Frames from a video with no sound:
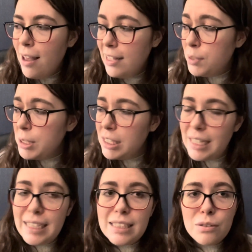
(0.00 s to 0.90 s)
especially
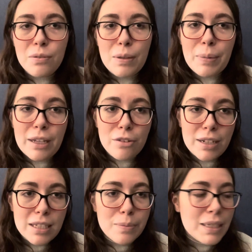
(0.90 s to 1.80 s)
at least with it being
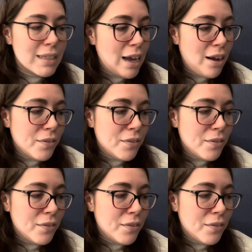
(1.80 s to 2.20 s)
Christmas now.